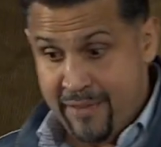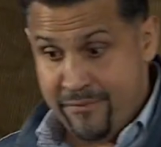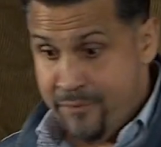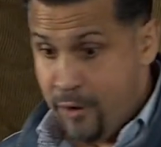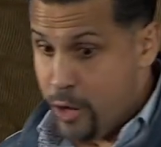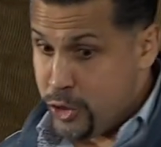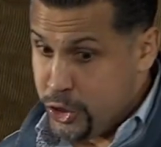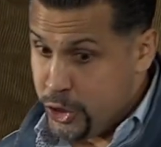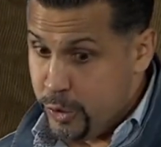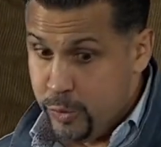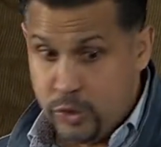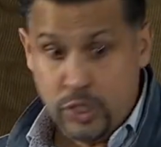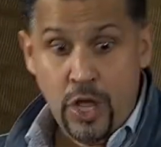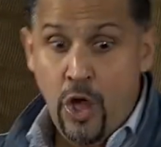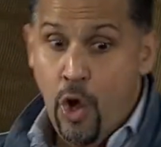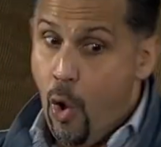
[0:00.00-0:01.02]

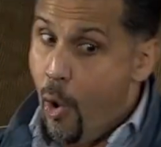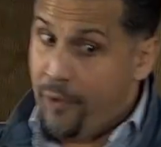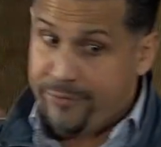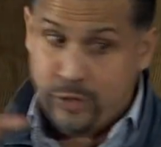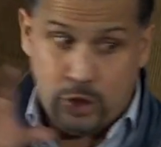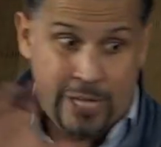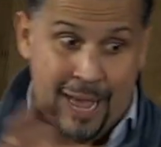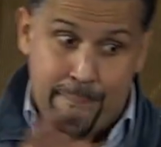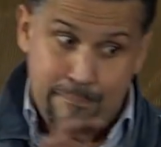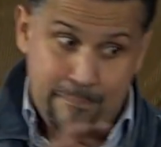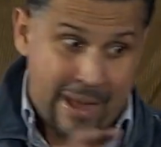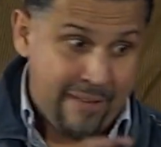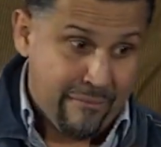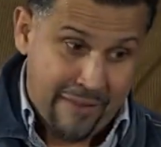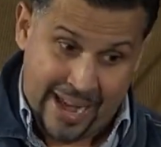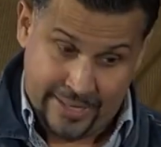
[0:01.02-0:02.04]
virtues offset my
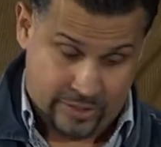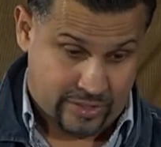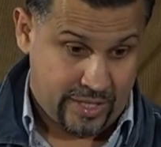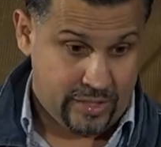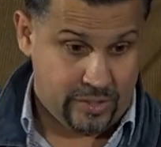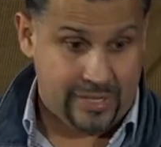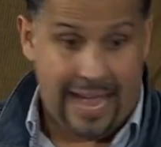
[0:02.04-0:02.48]
vices.